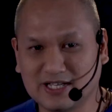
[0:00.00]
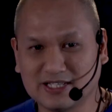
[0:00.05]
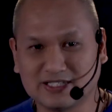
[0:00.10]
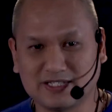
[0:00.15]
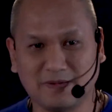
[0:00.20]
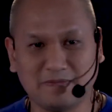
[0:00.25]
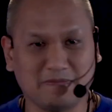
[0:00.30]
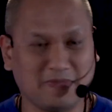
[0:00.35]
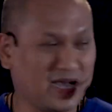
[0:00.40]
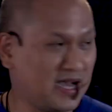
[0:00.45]

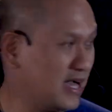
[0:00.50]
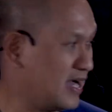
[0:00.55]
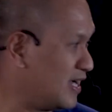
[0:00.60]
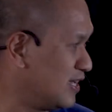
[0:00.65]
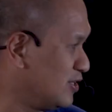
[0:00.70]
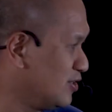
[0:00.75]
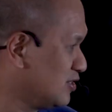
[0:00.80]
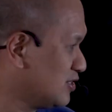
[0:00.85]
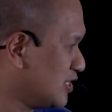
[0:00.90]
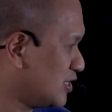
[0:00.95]
simbahan,
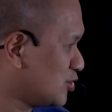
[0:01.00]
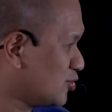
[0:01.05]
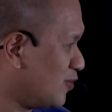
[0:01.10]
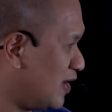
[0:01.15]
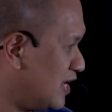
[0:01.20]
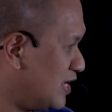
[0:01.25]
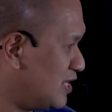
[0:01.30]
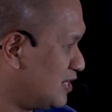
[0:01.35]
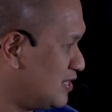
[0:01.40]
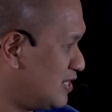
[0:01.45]
yung
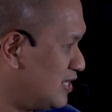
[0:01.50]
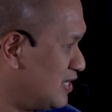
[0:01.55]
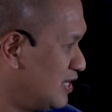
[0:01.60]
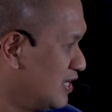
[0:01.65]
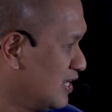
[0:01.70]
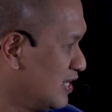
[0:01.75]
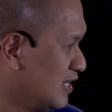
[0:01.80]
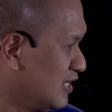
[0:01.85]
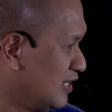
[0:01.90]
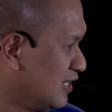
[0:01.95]
sexuality
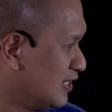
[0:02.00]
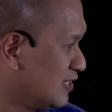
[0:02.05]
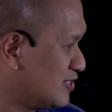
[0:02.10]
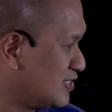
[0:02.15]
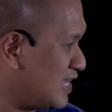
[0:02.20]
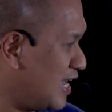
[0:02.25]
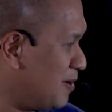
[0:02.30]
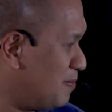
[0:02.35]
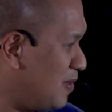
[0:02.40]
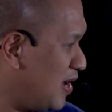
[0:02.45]

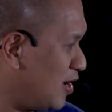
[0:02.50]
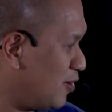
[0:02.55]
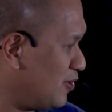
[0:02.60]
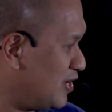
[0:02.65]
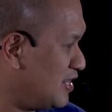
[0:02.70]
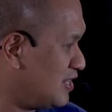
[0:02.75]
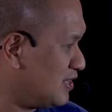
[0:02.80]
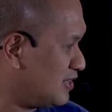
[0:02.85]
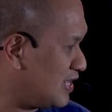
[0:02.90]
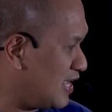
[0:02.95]
somehow
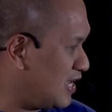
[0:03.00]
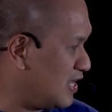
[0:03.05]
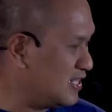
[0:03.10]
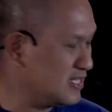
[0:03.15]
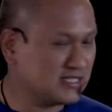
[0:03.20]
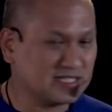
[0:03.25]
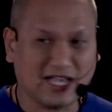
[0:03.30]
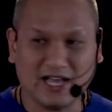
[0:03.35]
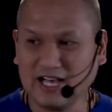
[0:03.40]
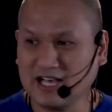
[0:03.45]

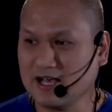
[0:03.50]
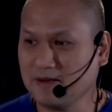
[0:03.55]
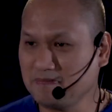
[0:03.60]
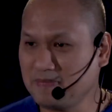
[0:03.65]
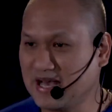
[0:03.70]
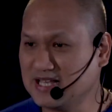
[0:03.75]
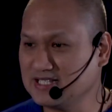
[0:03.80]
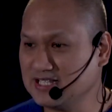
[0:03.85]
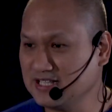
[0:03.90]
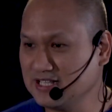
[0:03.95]
entails a
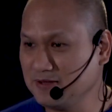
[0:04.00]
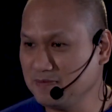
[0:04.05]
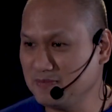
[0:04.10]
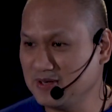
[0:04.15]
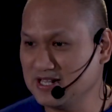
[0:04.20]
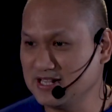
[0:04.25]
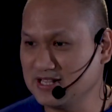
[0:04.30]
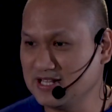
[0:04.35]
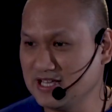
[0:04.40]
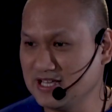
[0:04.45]
capacity
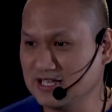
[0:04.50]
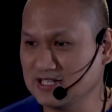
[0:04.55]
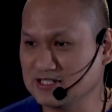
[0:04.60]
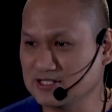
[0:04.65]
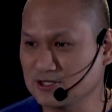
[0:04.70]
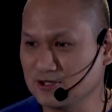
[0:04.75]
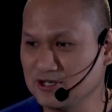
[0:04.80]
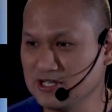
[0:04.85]
building. So,